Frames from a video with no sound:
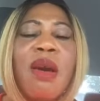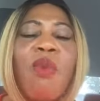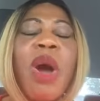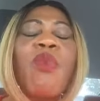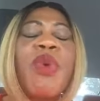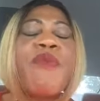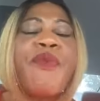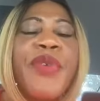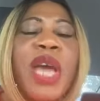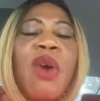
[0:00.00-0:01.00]
When we
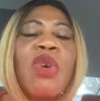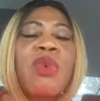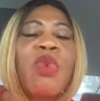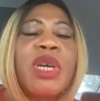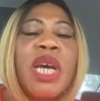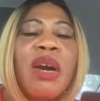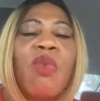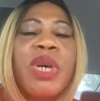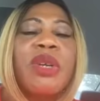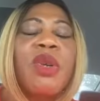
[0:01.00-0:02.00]
fear, we,
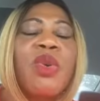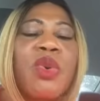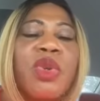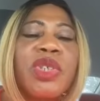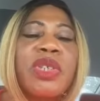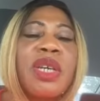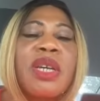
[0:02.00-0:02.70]
we lose